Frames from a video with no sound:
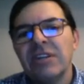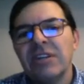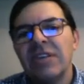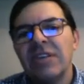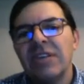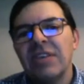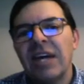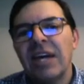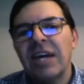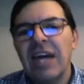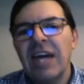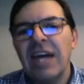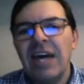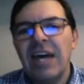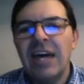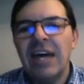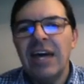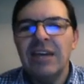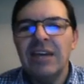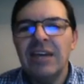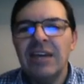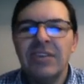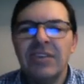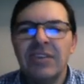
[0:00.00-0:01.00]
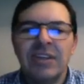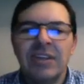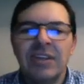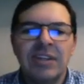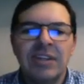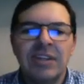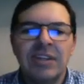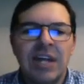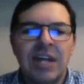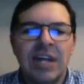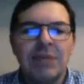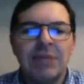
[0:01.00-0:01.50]
they add their
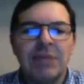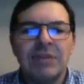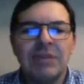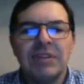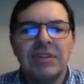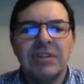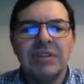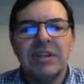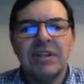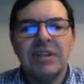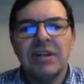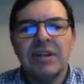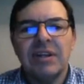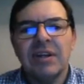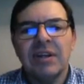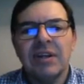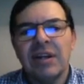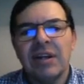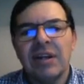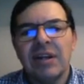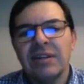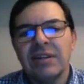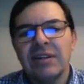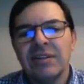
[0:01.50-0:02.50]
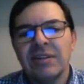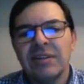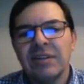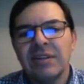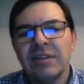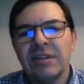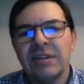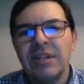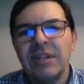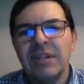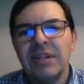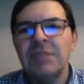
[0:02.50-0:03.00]
name and
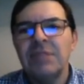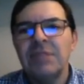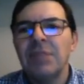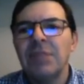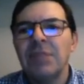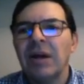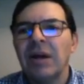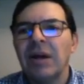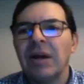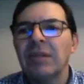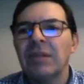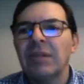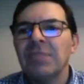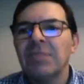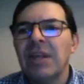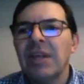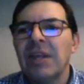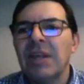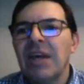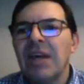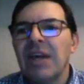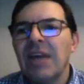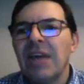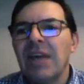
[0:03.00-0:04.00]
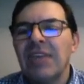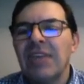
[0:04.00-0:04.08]
email, and